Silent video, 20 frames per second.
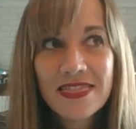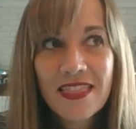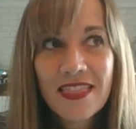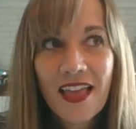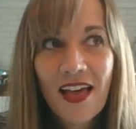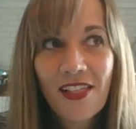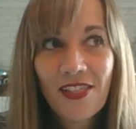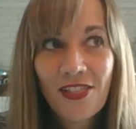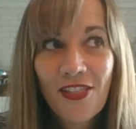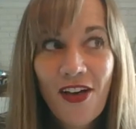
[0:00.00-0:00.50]

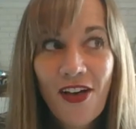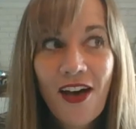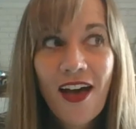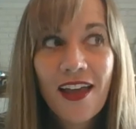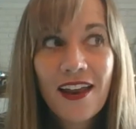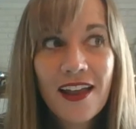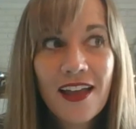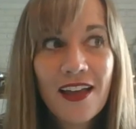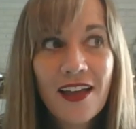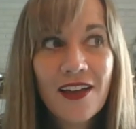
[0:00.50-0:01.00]
a
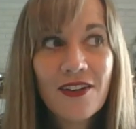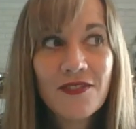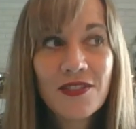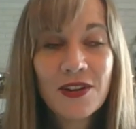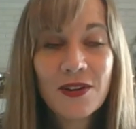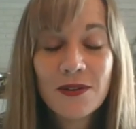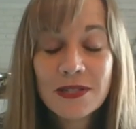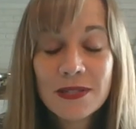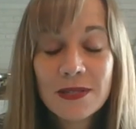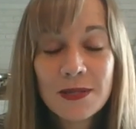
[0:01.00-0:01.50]
lot of the
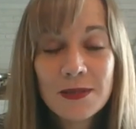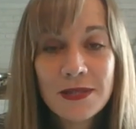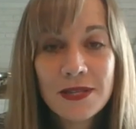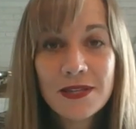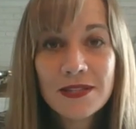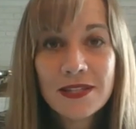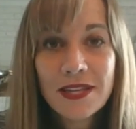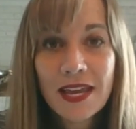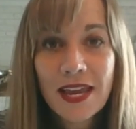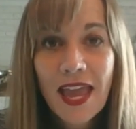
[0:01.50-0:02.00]
Christmas
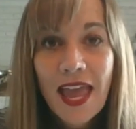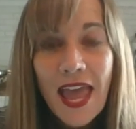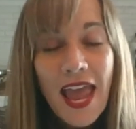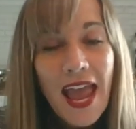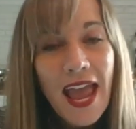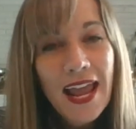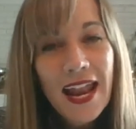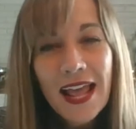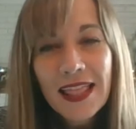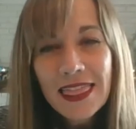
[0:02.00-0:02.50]
music,
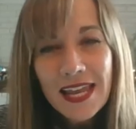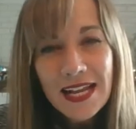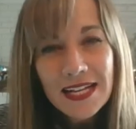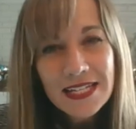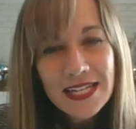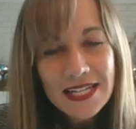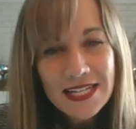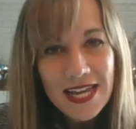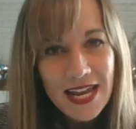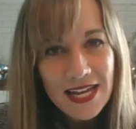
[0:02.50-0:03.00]
and I think
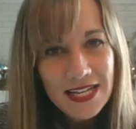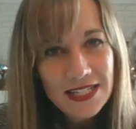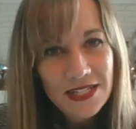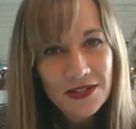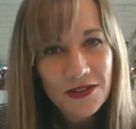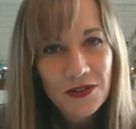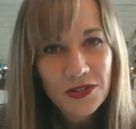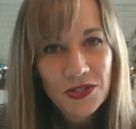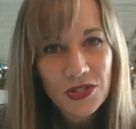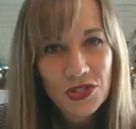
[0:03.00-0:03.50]
today still
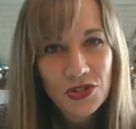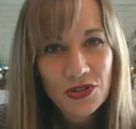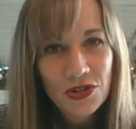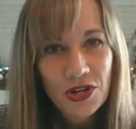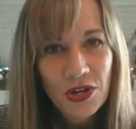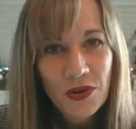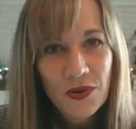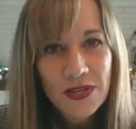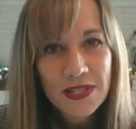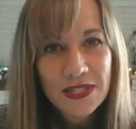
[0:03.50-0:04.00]
holds
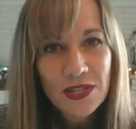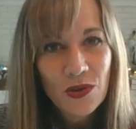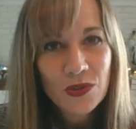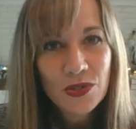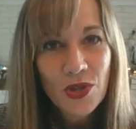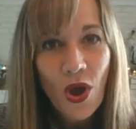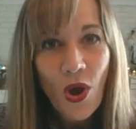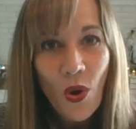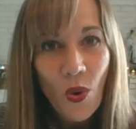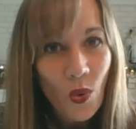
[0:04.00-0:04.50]
true, is
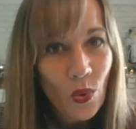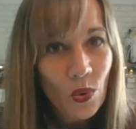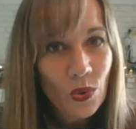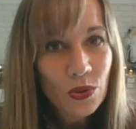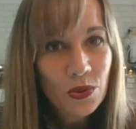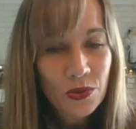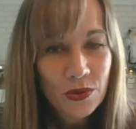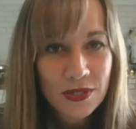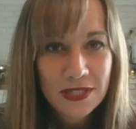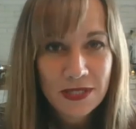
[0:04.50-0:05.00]
those
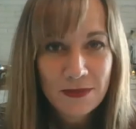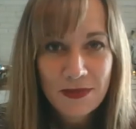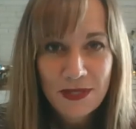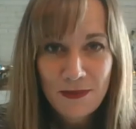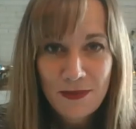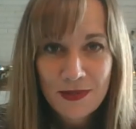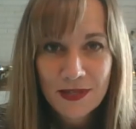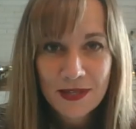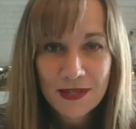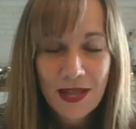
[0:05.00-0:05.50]
old Christmas
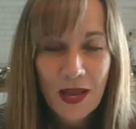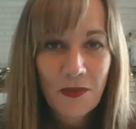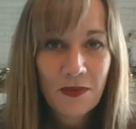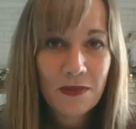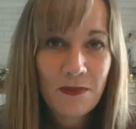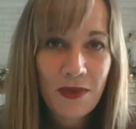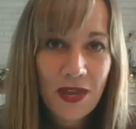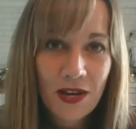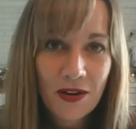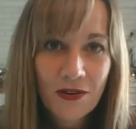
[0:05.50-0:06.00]
music, like
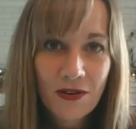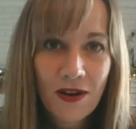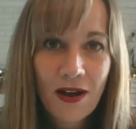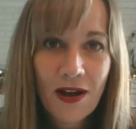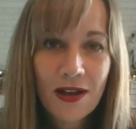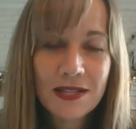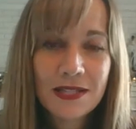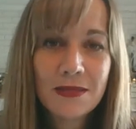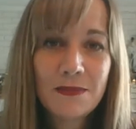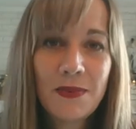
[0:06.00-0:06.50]
with Bing
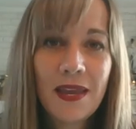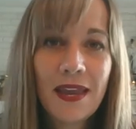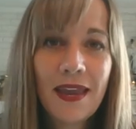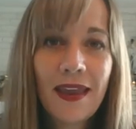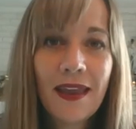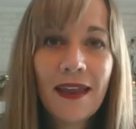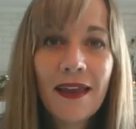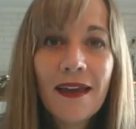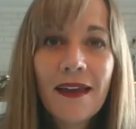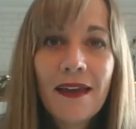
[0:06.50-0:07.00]

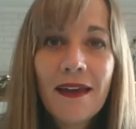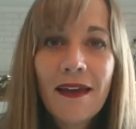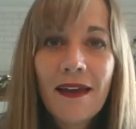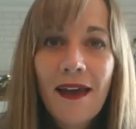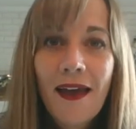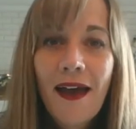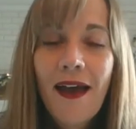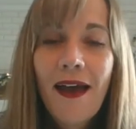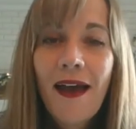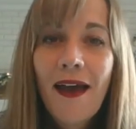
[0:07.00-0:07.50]
Crosby,
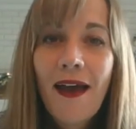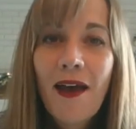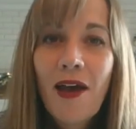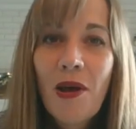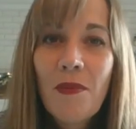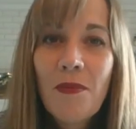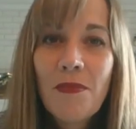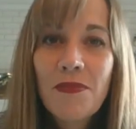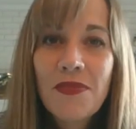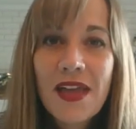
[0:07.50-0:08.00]

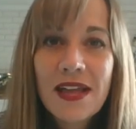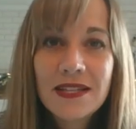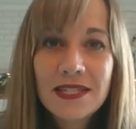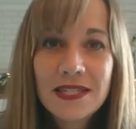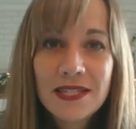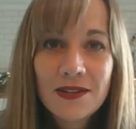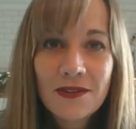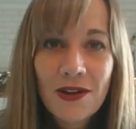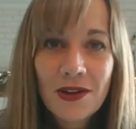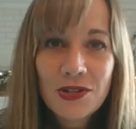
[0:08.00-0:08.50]
uh, that
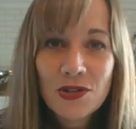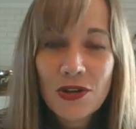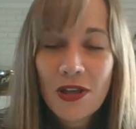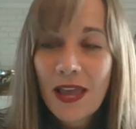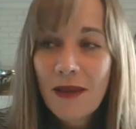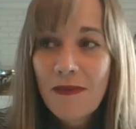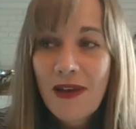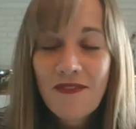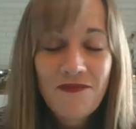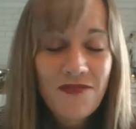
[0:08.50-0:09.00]
still holds true.
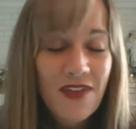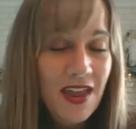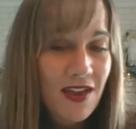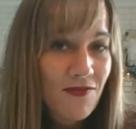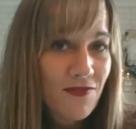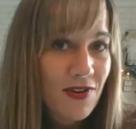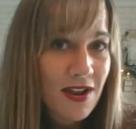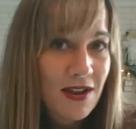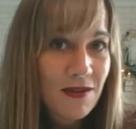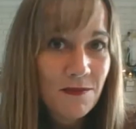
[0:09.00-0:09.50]
Like my
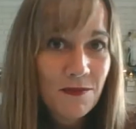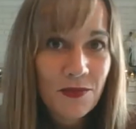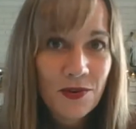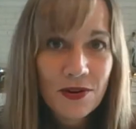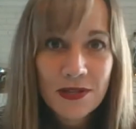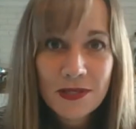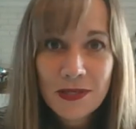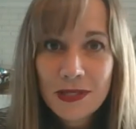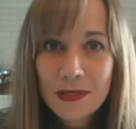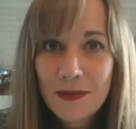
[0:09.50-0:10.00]
favorite
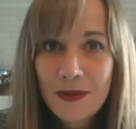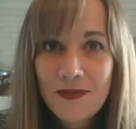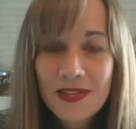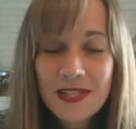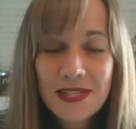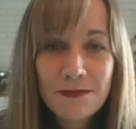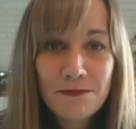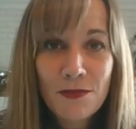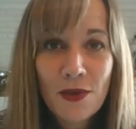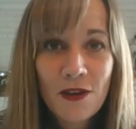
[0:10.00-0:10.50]
Christmas movie,
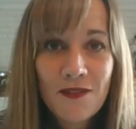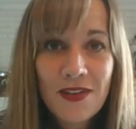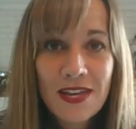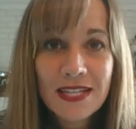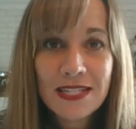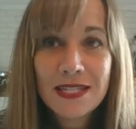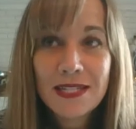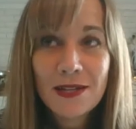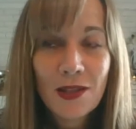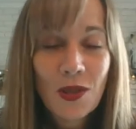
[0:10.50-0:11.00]
movie
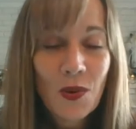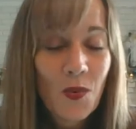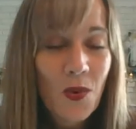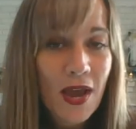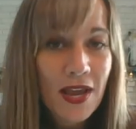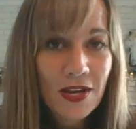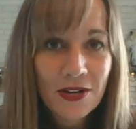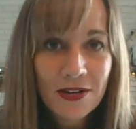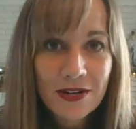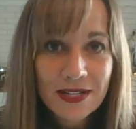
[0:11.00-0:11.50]
is still A
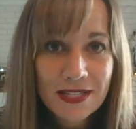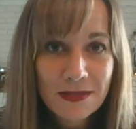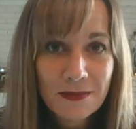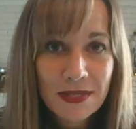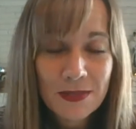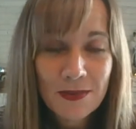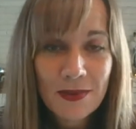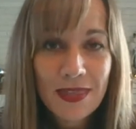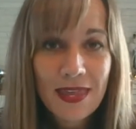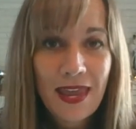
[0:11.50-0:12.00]
White
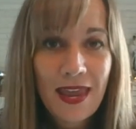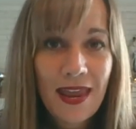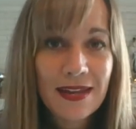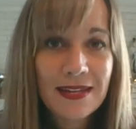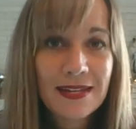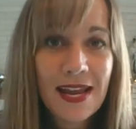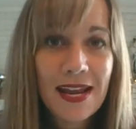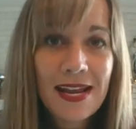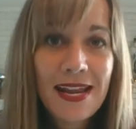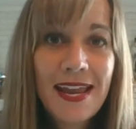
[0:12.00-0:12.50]
Christmas with he and
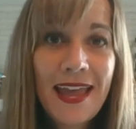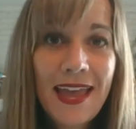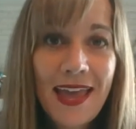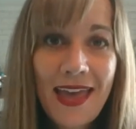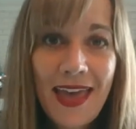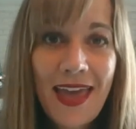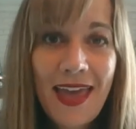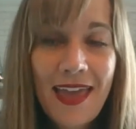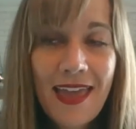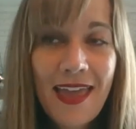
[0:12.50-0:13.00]
Danny
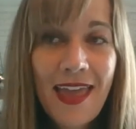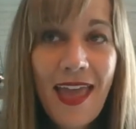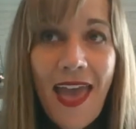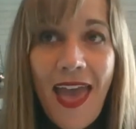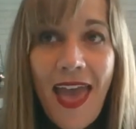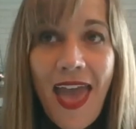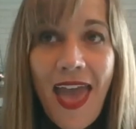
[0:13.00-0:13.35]
Kaye,